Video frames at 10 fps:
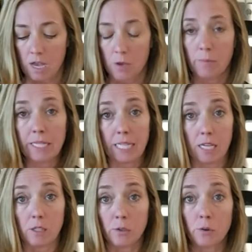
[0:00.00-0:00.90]
You might
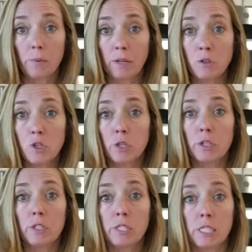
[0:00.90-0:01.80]
take a little brown
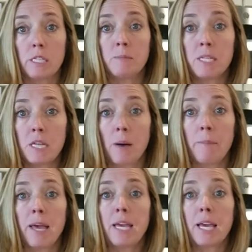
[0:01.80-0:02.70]
sugar, cinnamon,
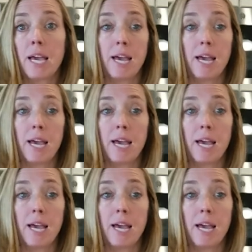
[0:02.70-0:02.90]
nutmeg,